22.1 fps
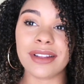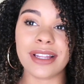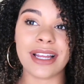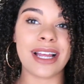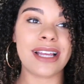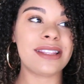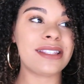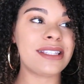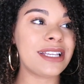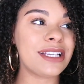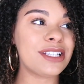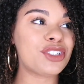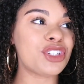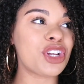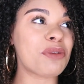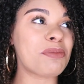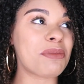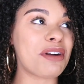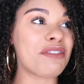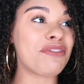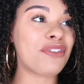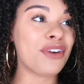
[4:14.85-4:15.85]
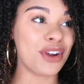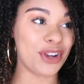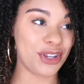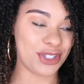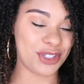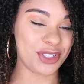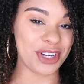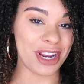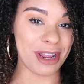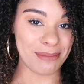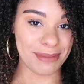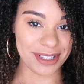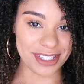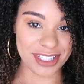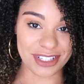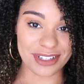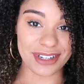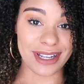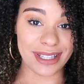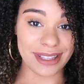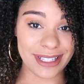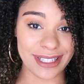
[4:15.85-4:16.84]
Like, I think during my first
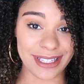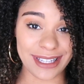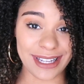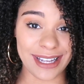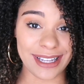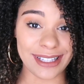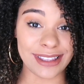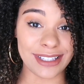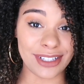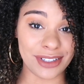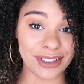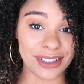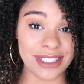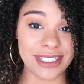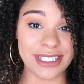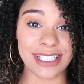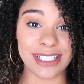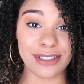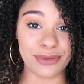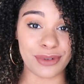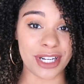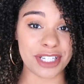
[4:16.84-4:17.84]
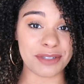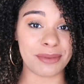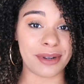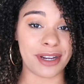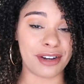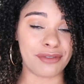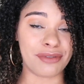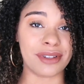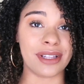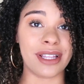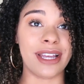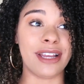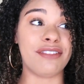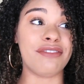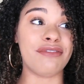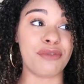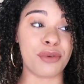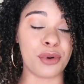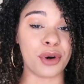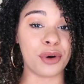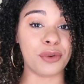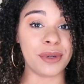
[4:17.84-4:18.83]
trimester, I think I literally didn't wash my hair for
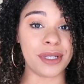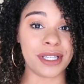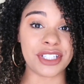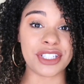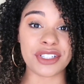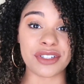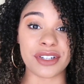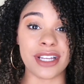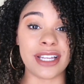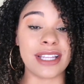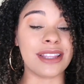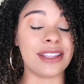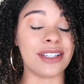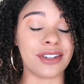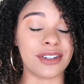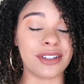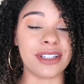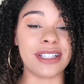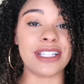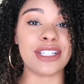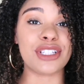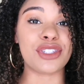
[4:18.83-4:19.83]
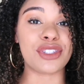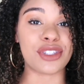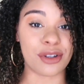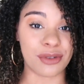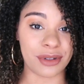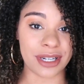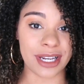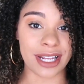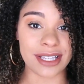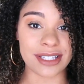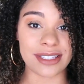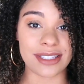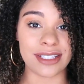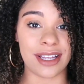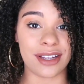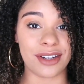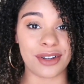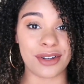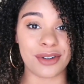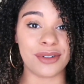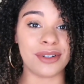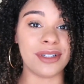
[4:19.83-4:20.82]
like 4 weeks straight. Literally, so nasty,
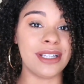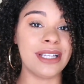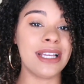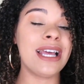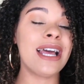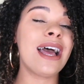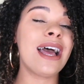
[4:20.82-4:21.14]
I know.